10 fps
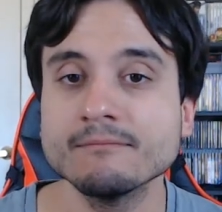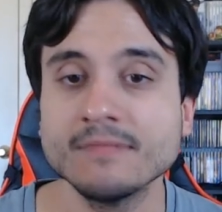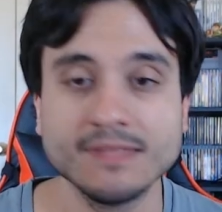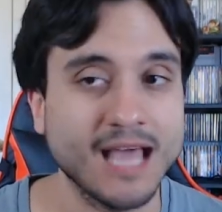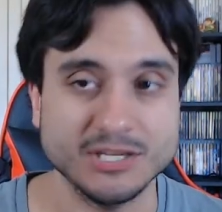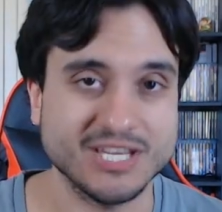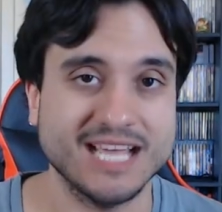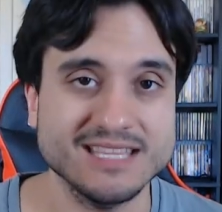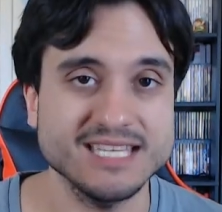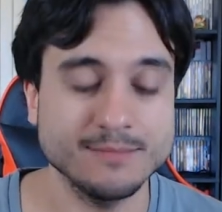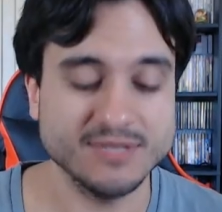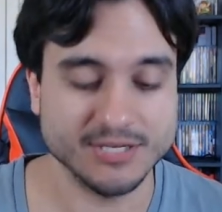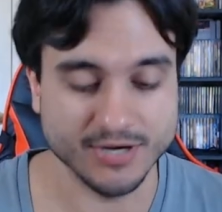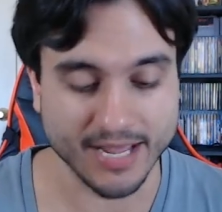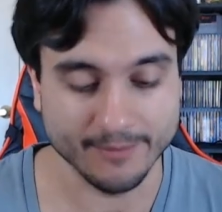I just got these games
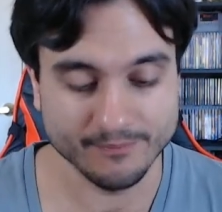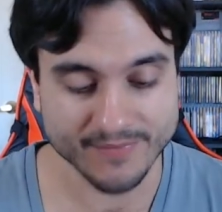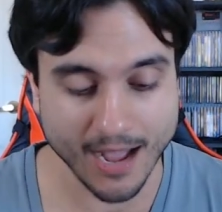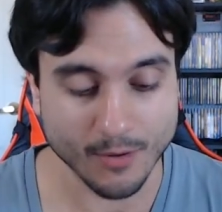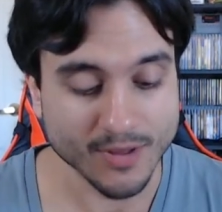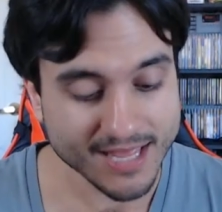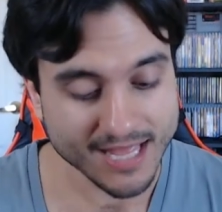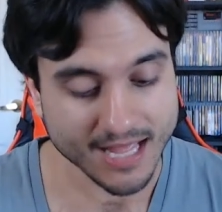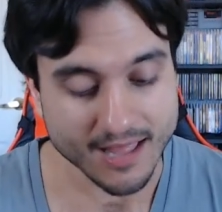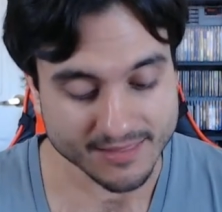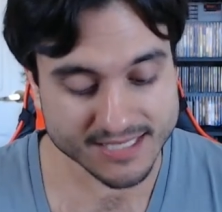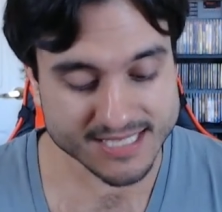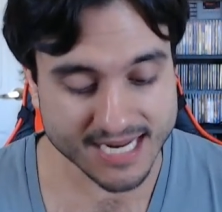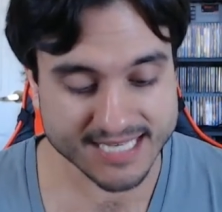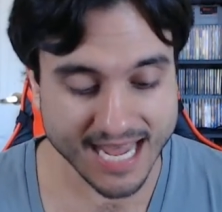yesterday. Now, this
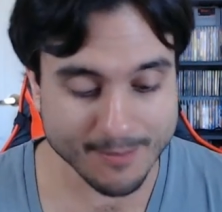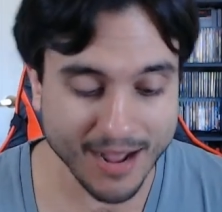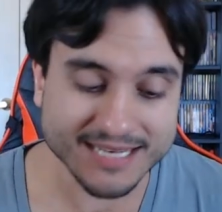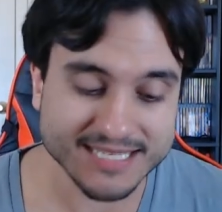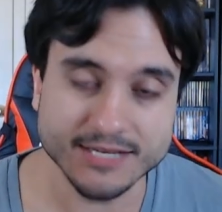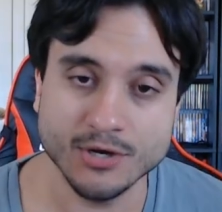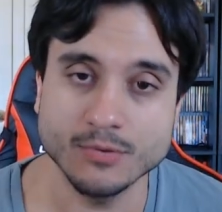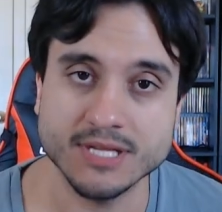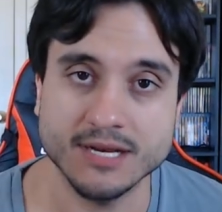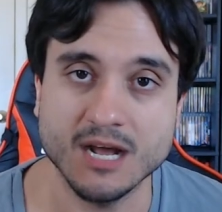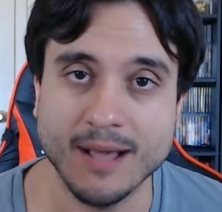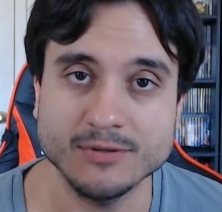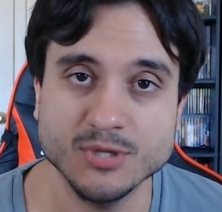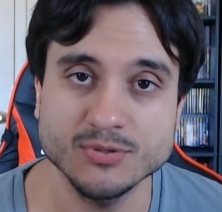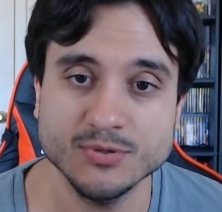next game, I didn't know was going to come out
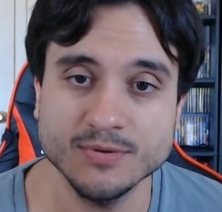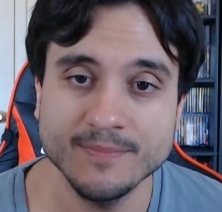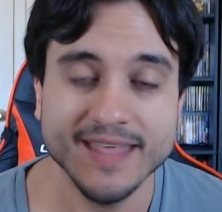so soon.